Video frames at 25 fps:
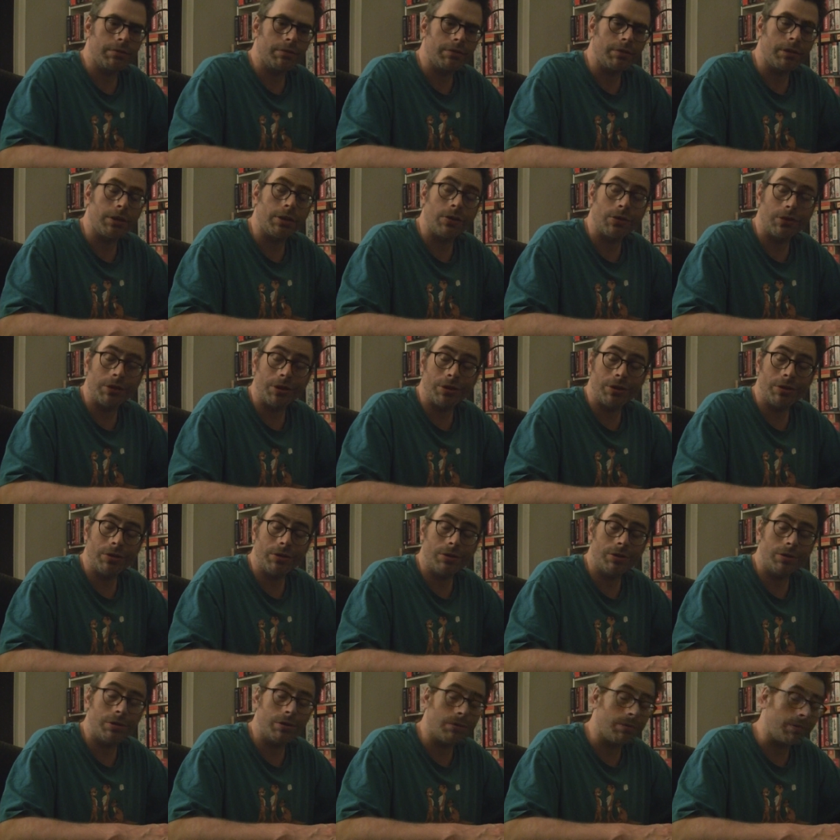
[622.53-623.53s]
that you get
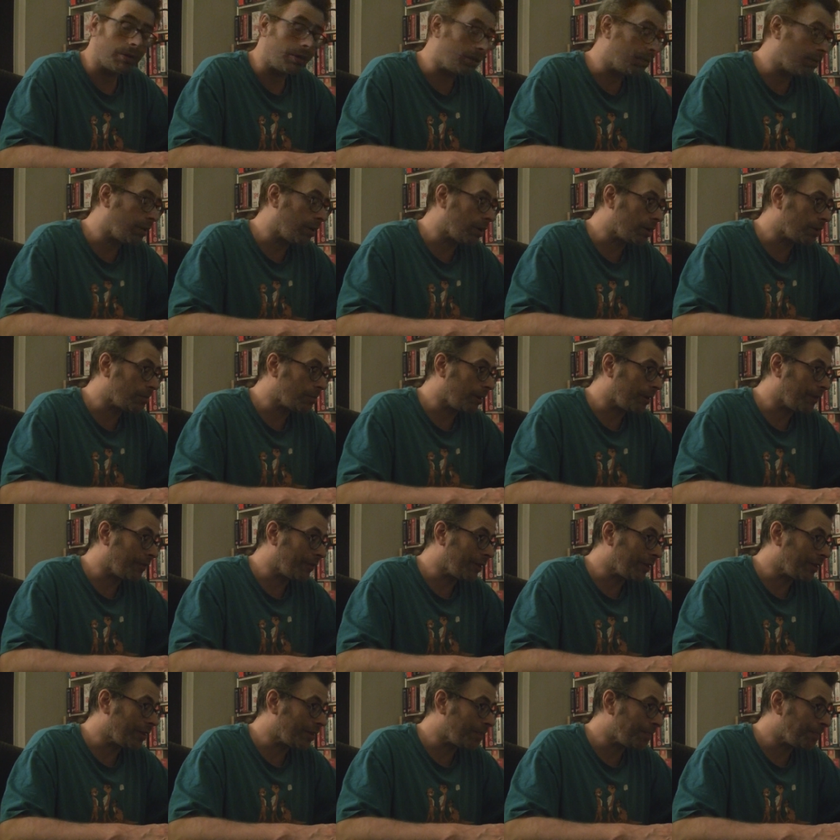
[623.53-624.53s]
used to when you watch my
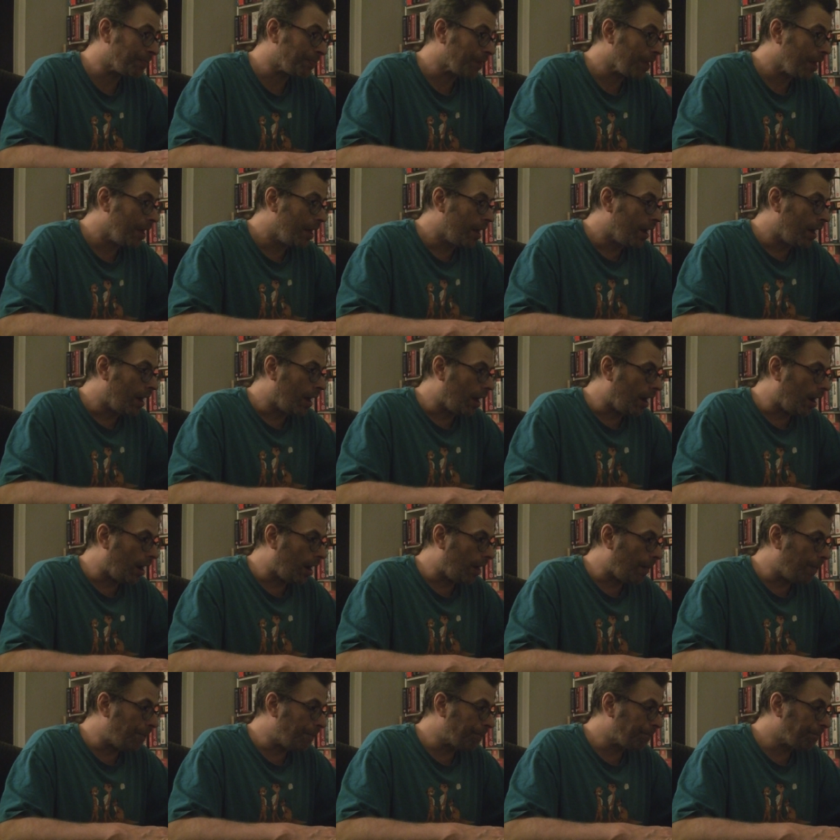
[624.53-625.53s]
vids.
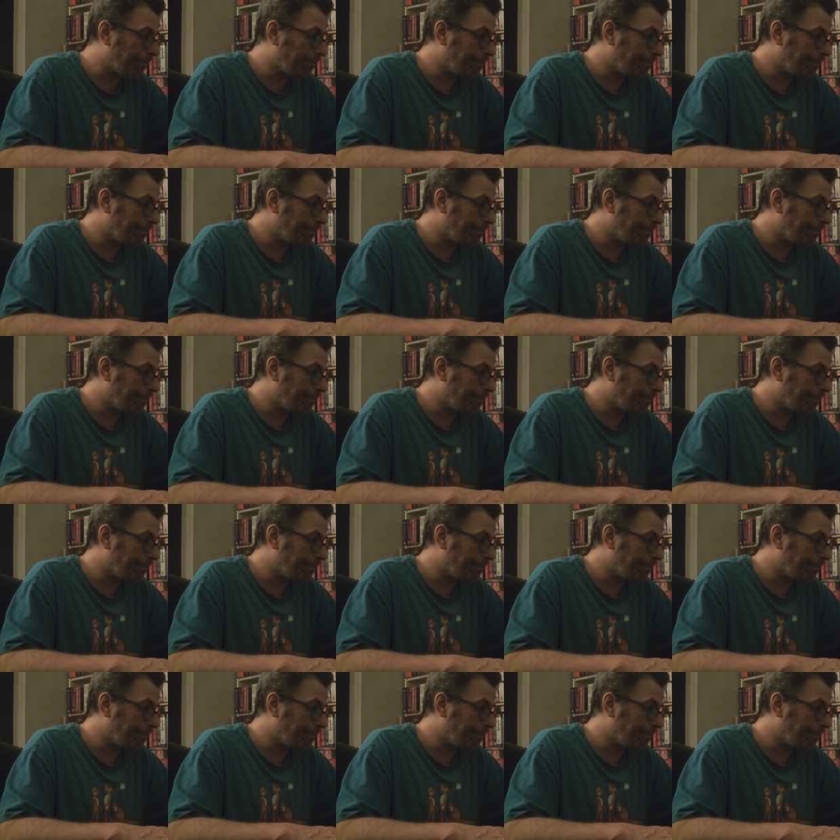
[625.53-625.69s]
Um,